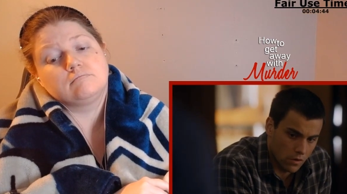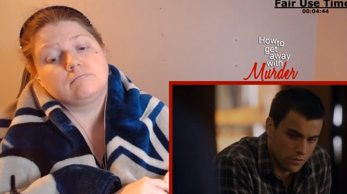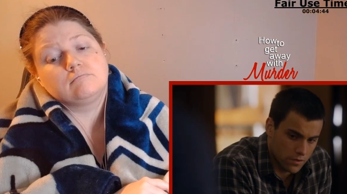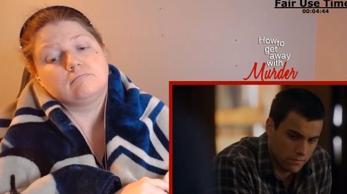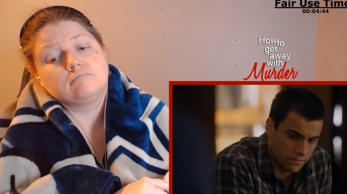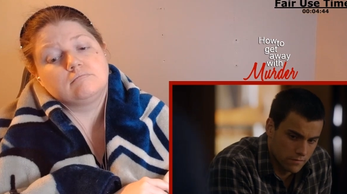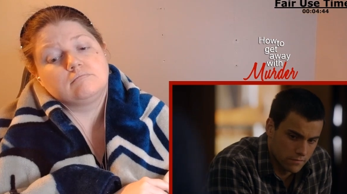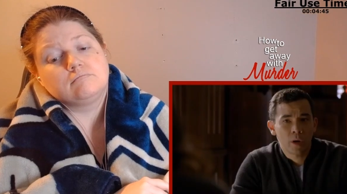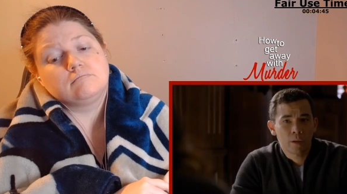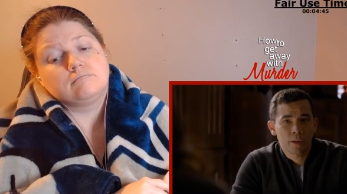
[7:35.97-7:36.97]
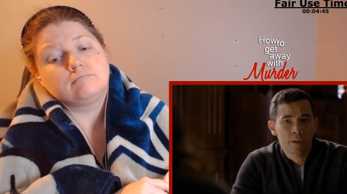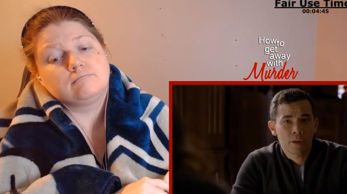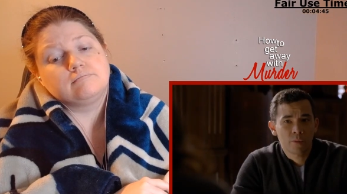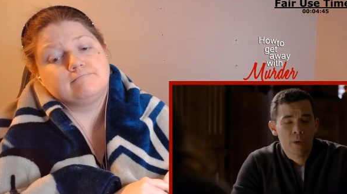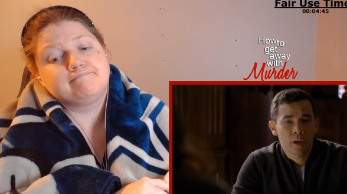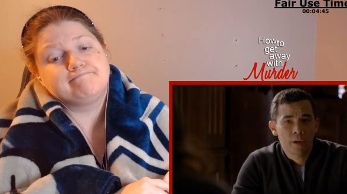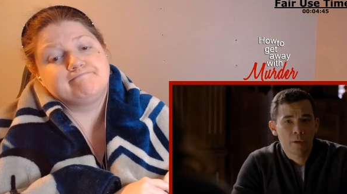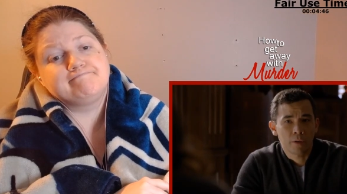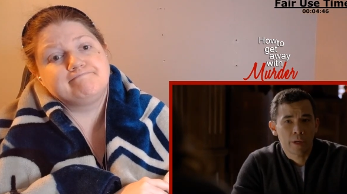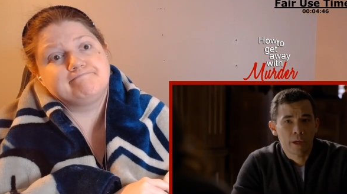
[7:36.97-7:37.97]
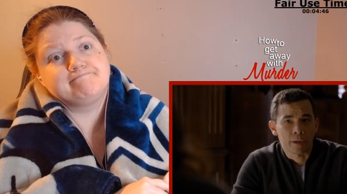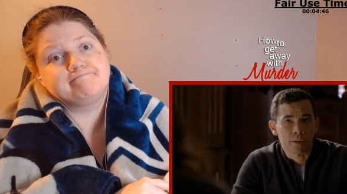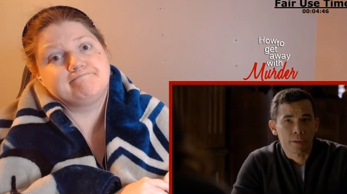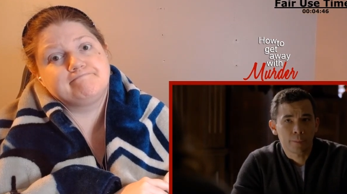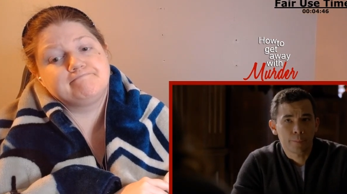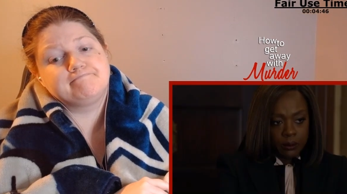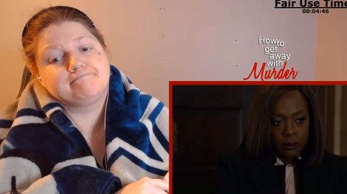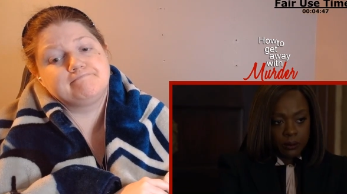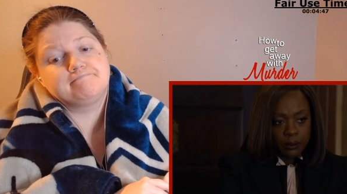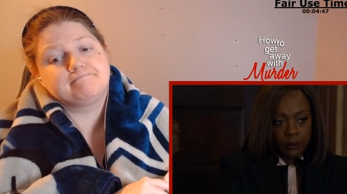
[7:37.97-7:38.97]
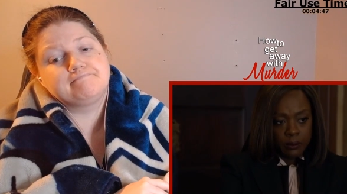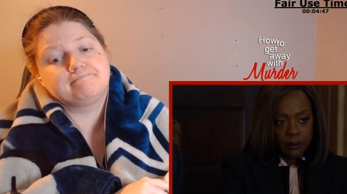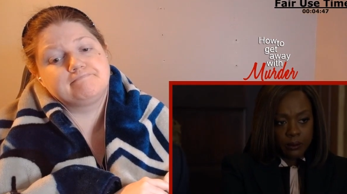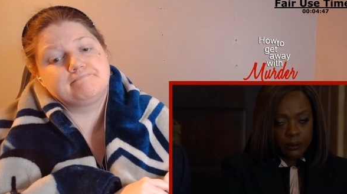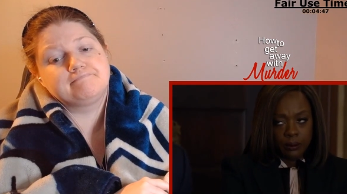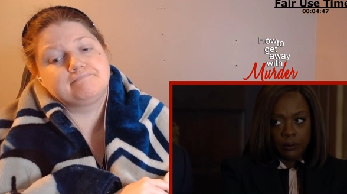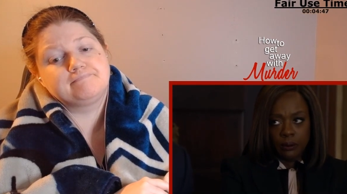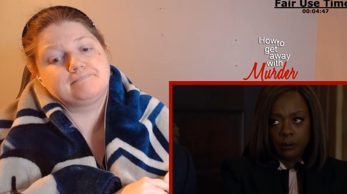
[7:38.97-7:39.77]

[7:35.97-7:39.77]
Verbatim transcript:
Speaker 1: hard drive. Probably because the FBI already has it. Wait.